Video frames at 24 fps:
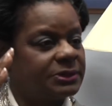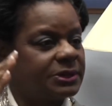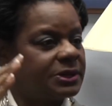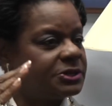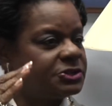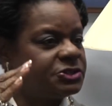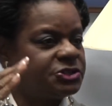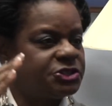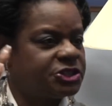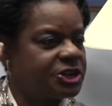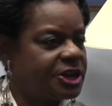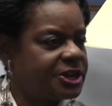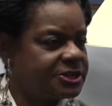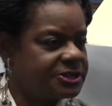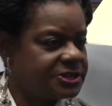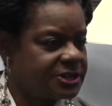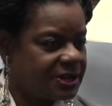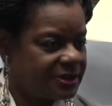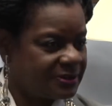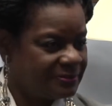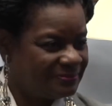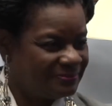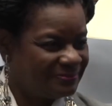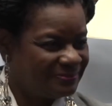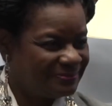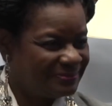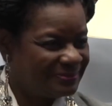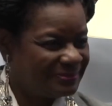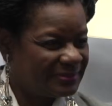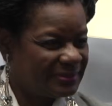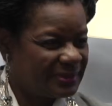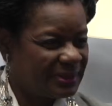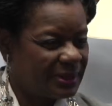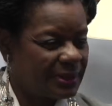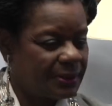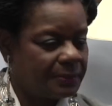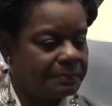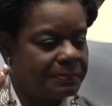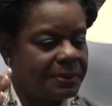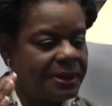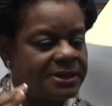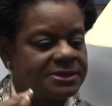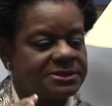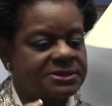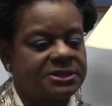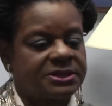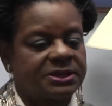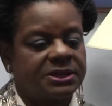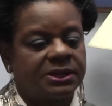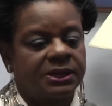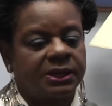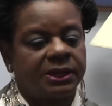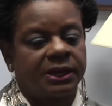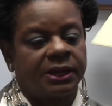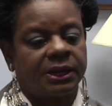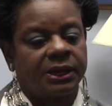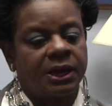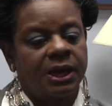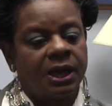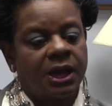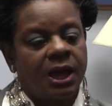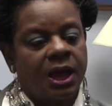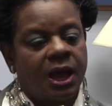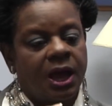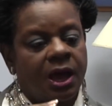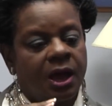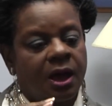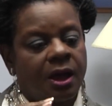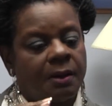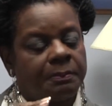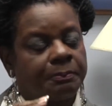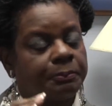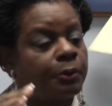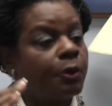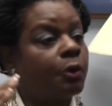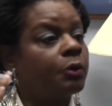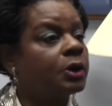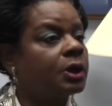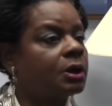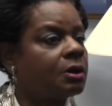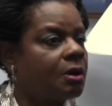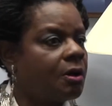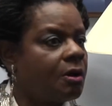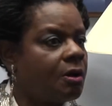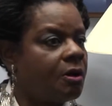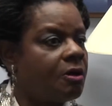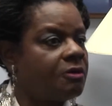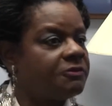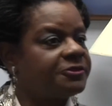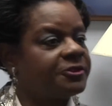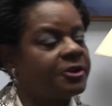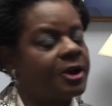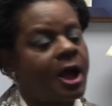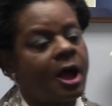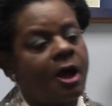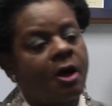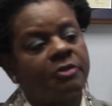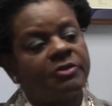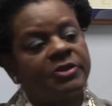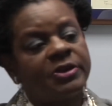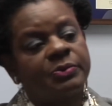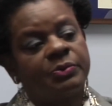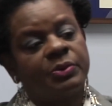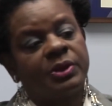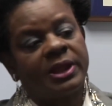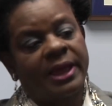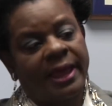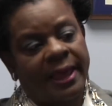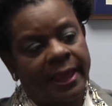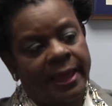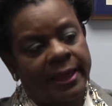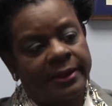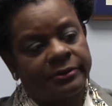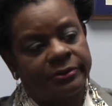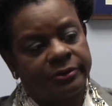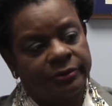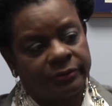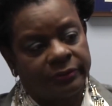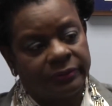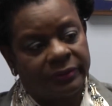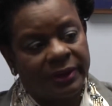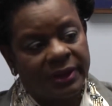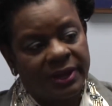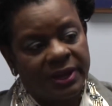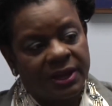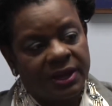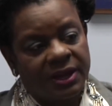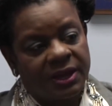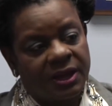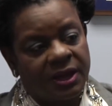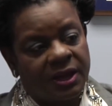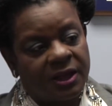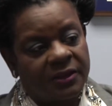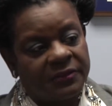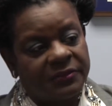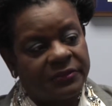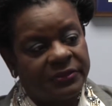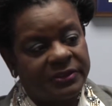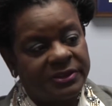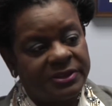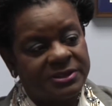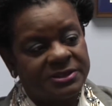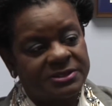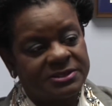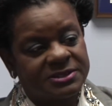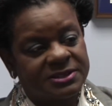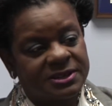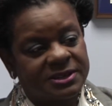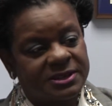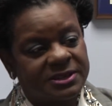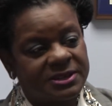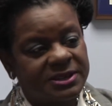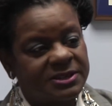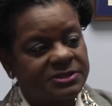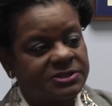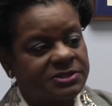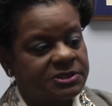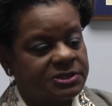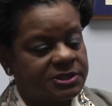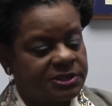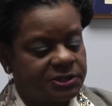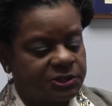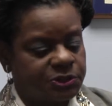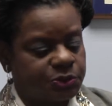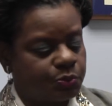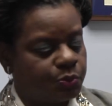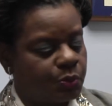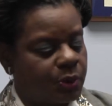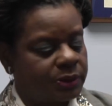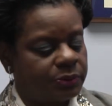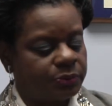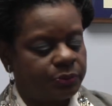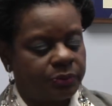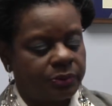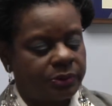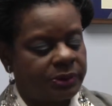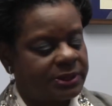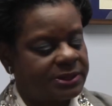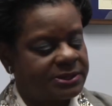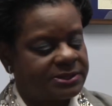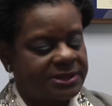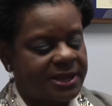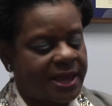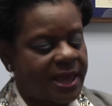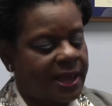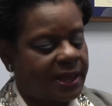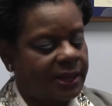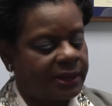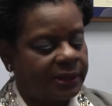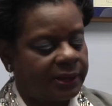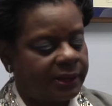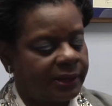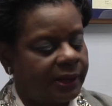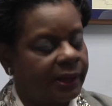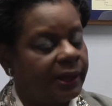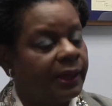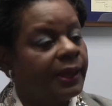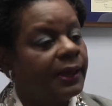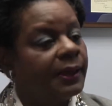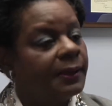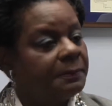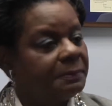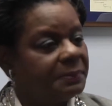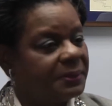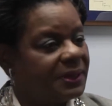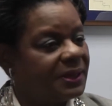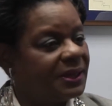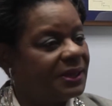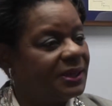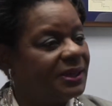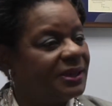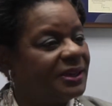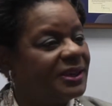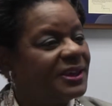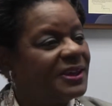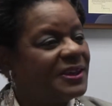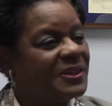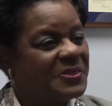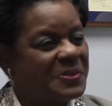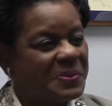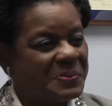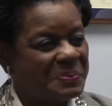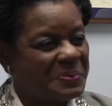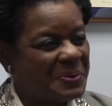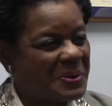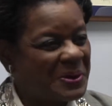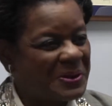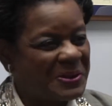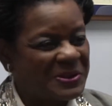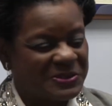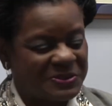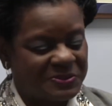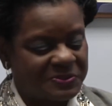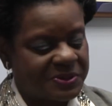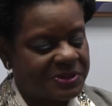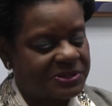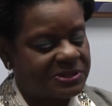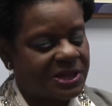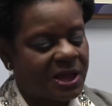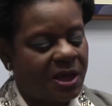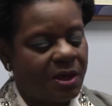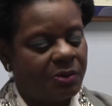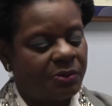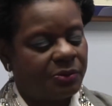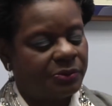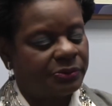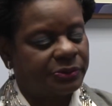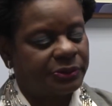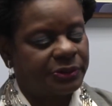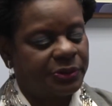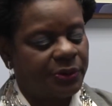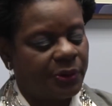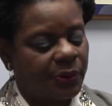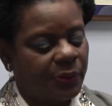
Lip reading: agenda, basically protocol for how they will handle these incidents. What will exactly be the punishments? How